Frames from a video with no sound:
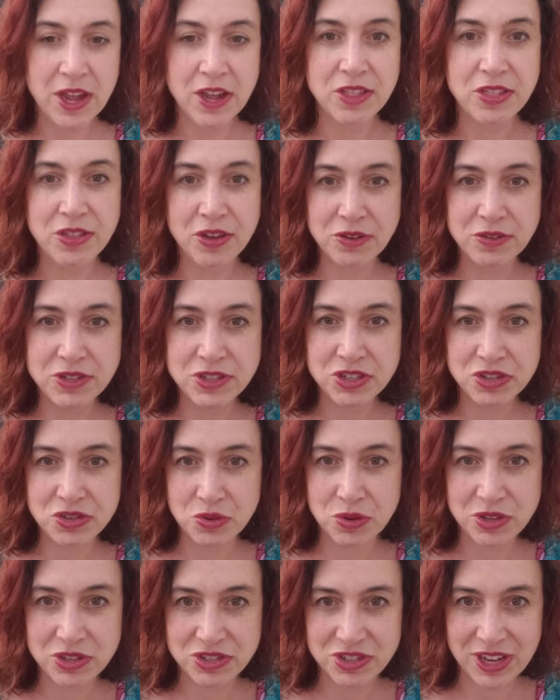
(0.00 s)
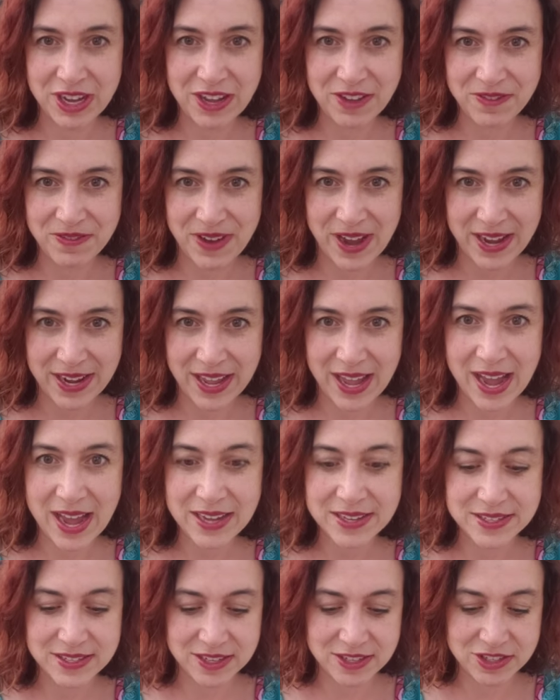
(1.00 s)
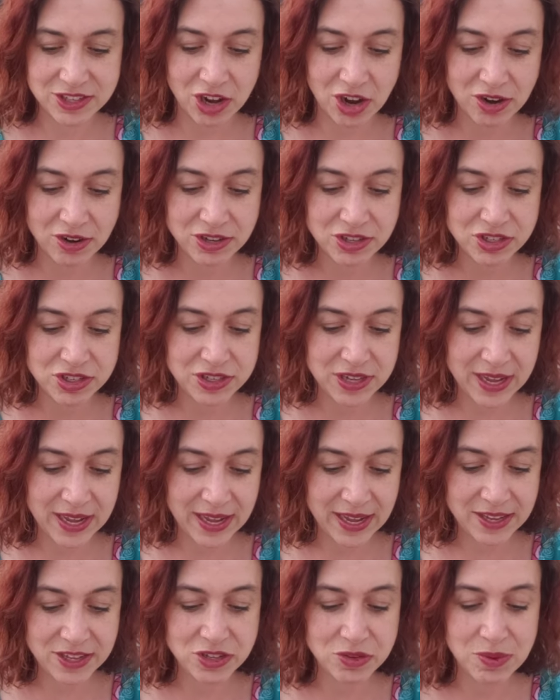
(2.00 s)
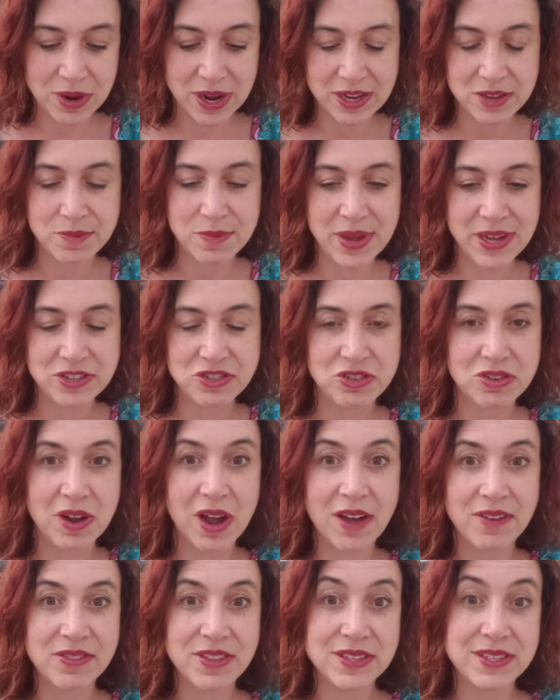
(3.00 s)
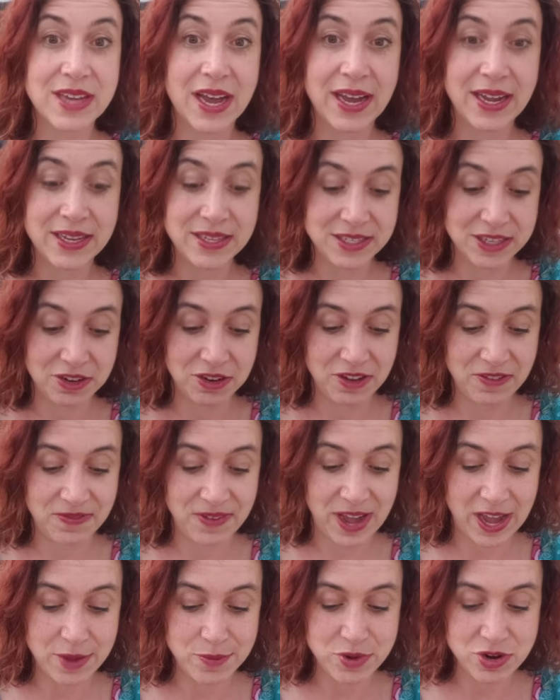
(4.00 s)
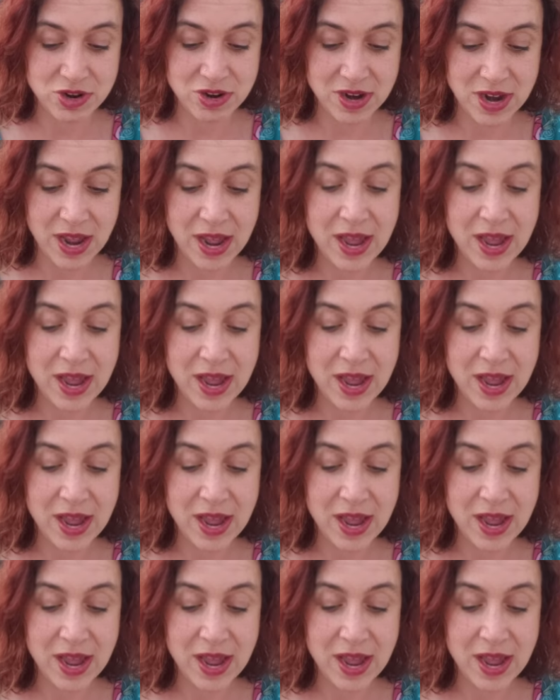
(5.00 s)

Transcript: Those short-chain fatty acids are an indirect measure of the dietary fiber